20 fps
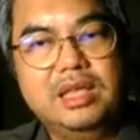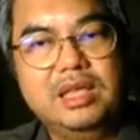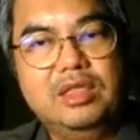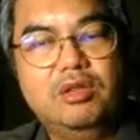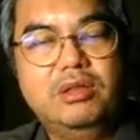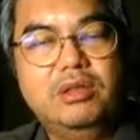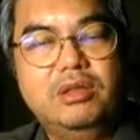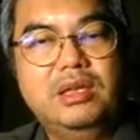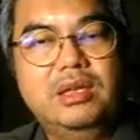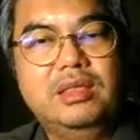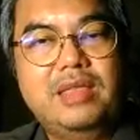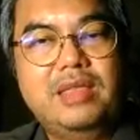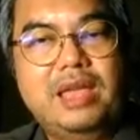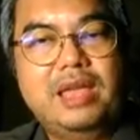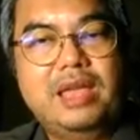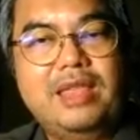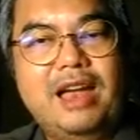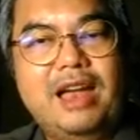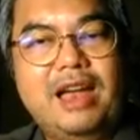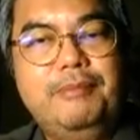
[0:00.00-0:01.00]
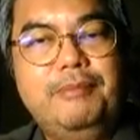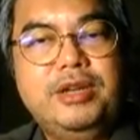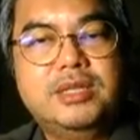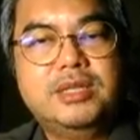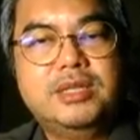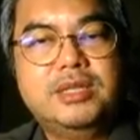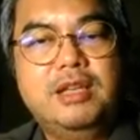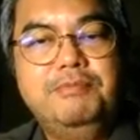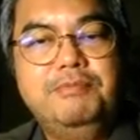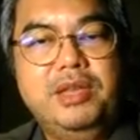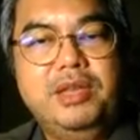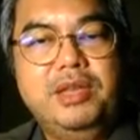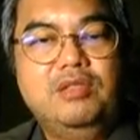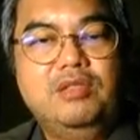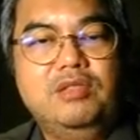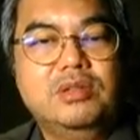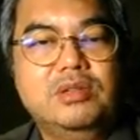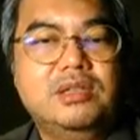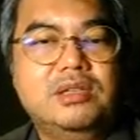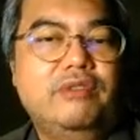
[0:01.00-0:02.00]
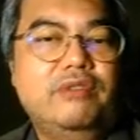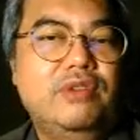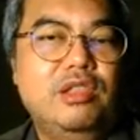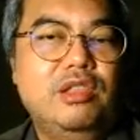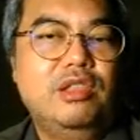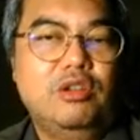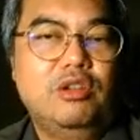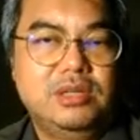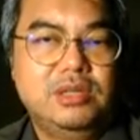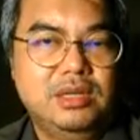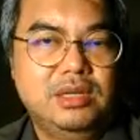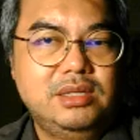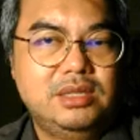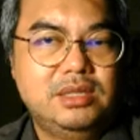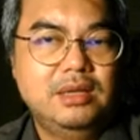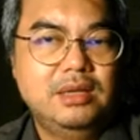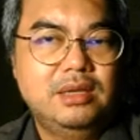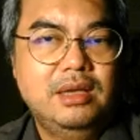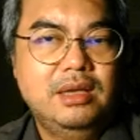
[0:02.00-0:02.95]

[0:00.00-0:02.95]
not intend the hire purchase company to suffer losses,